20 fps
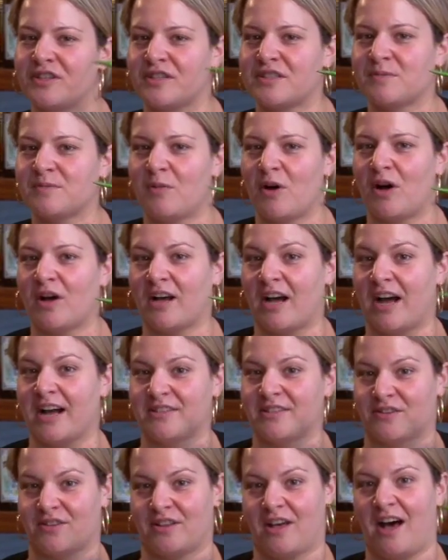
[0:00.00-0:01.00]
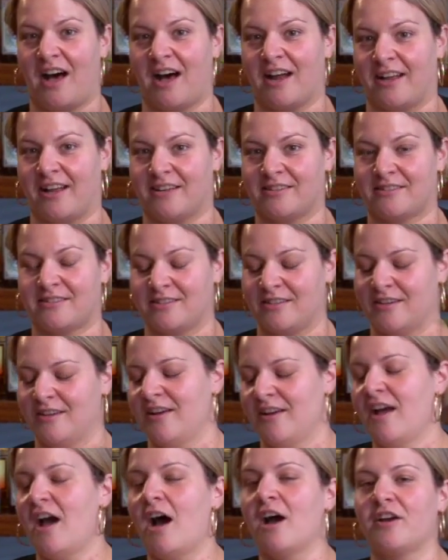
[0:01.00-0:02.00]
the small guys are the hottest.
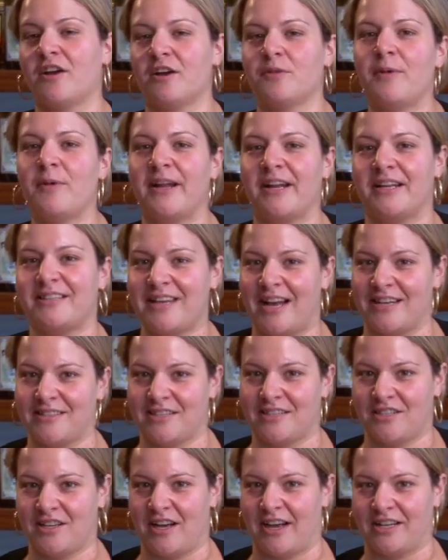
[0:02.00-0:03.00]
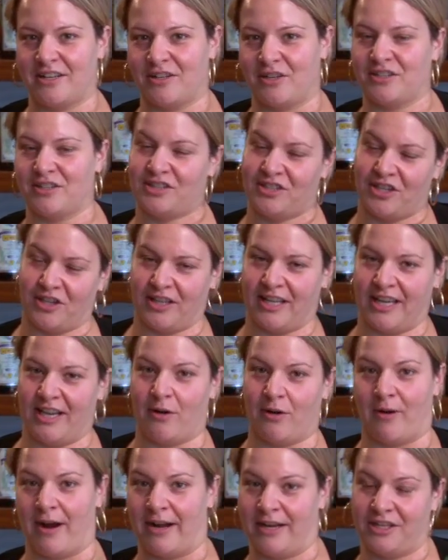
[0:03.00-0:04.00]
A good way to test a, Thai, a
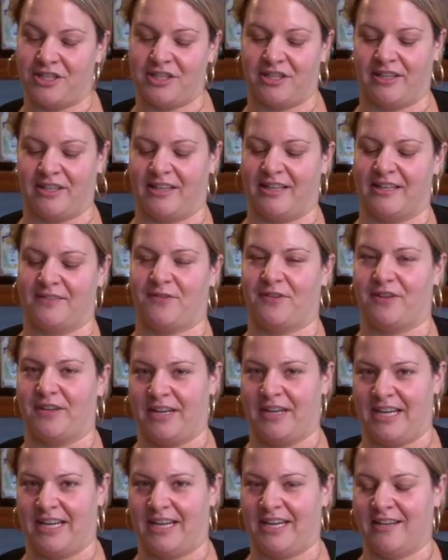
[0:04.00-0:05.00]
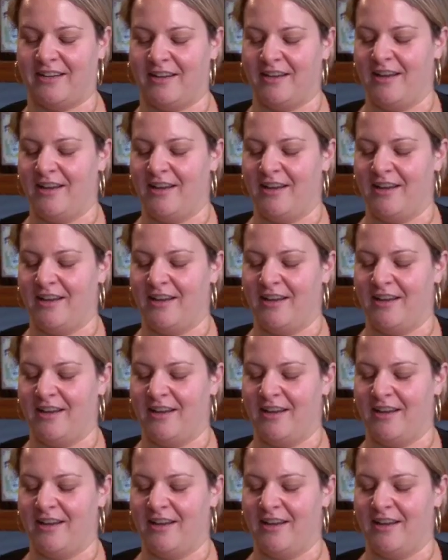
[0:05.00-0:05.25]
chili or any chili that's for the heat